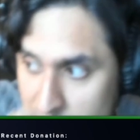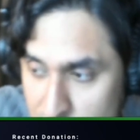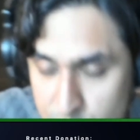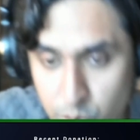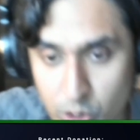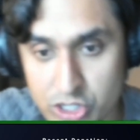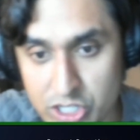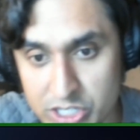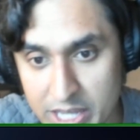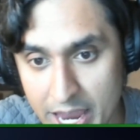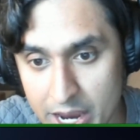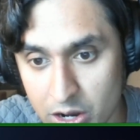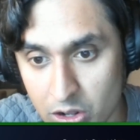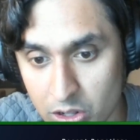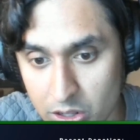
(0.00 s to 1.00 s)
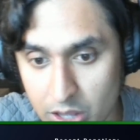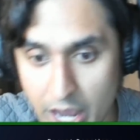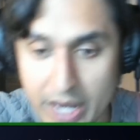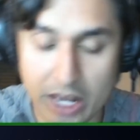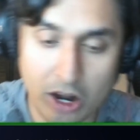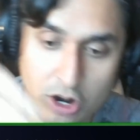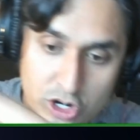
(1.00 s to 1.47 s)
see this person's angle.
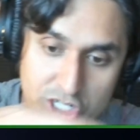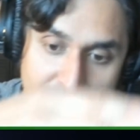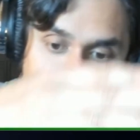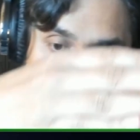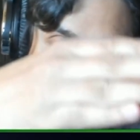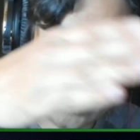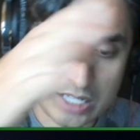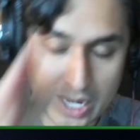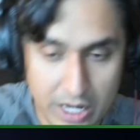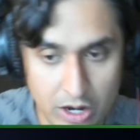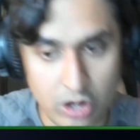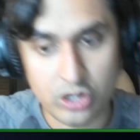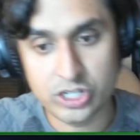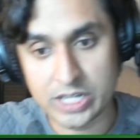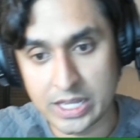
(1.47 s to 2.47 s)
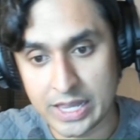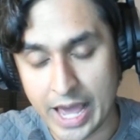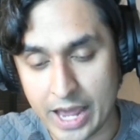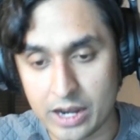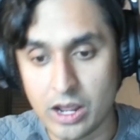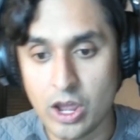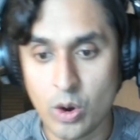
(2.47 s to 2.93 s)
I can understand this. I can understand
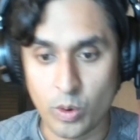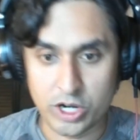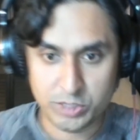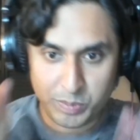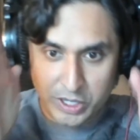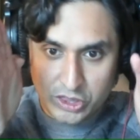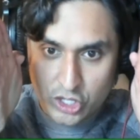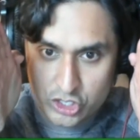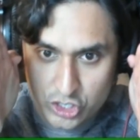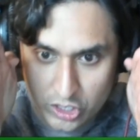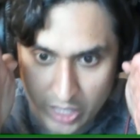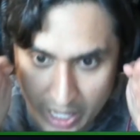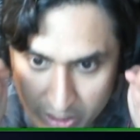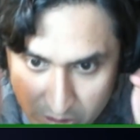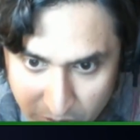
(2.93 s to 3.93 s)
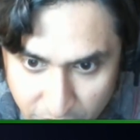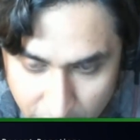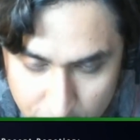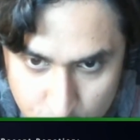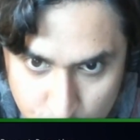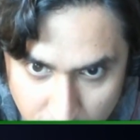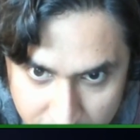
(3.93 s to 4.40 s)
that. Whereas pittas are like they're
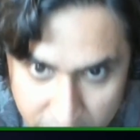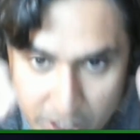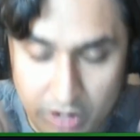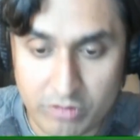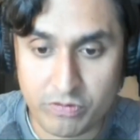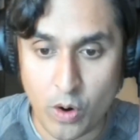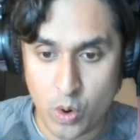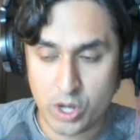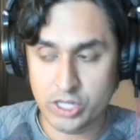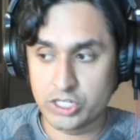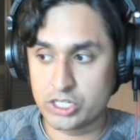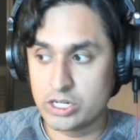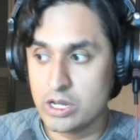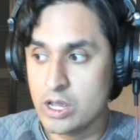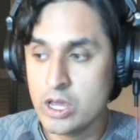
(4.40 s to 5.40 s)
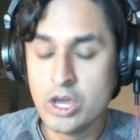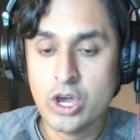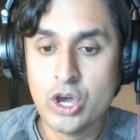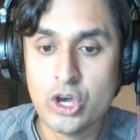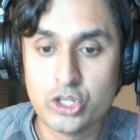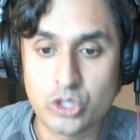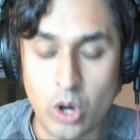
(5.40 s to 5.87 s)
very driven and focused.
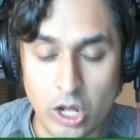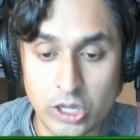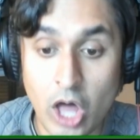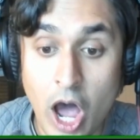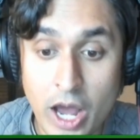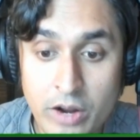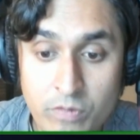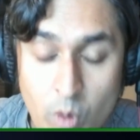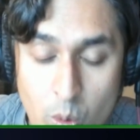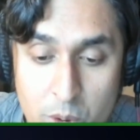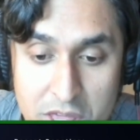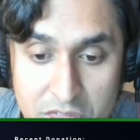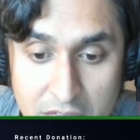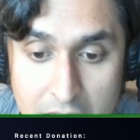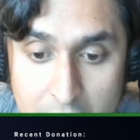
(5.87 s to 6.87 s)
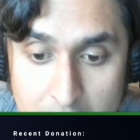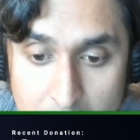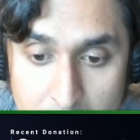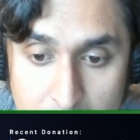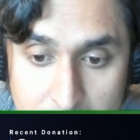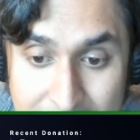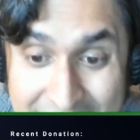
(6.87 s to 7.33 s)
So a lot of what we
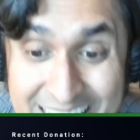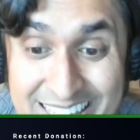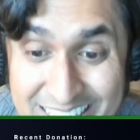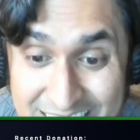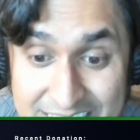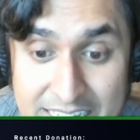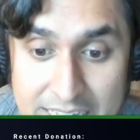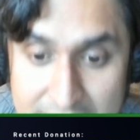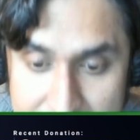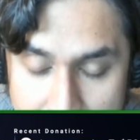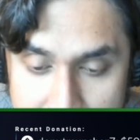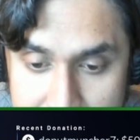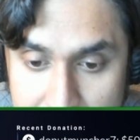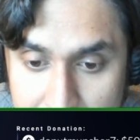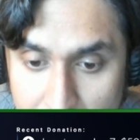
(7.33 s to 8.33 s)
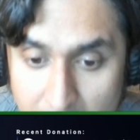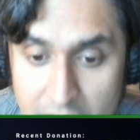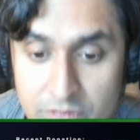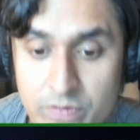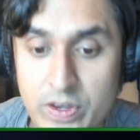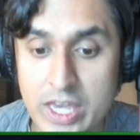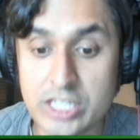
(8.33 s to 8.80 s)
think leads to success in
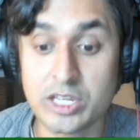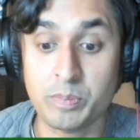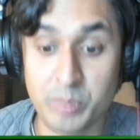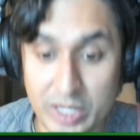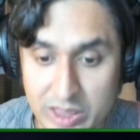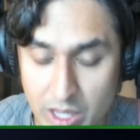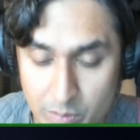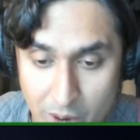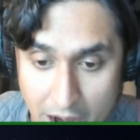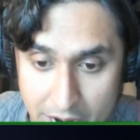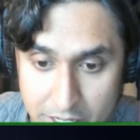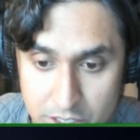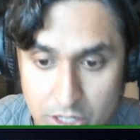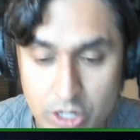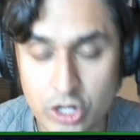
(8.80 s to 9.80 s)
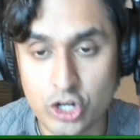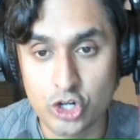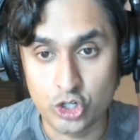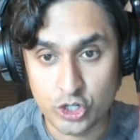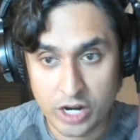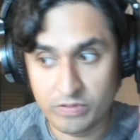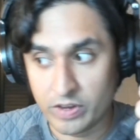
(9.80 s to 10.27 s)
life is a pitta mind,
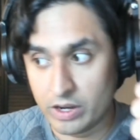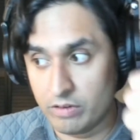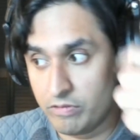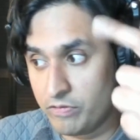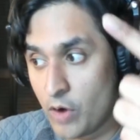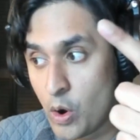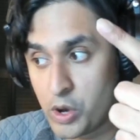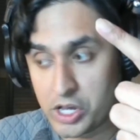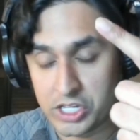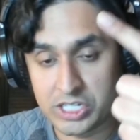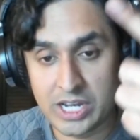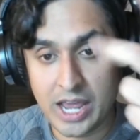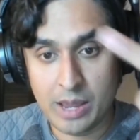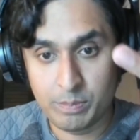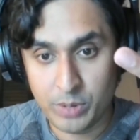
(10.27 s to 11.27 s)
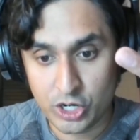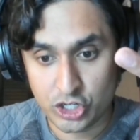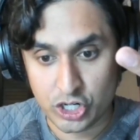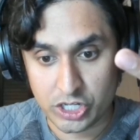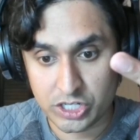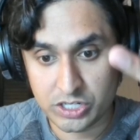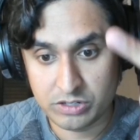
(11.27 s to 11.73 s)
driven, focused,
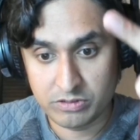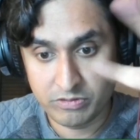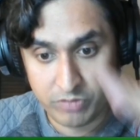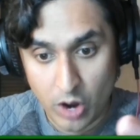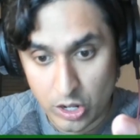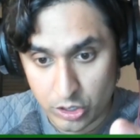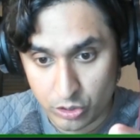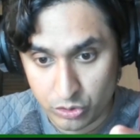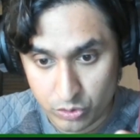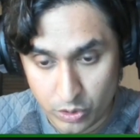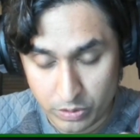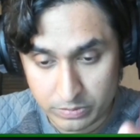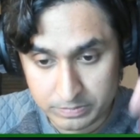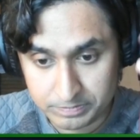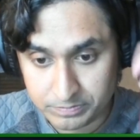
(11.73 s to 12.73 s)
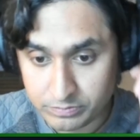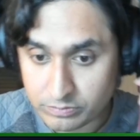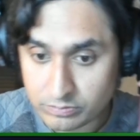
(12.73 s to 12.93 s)
ambitious, follow through.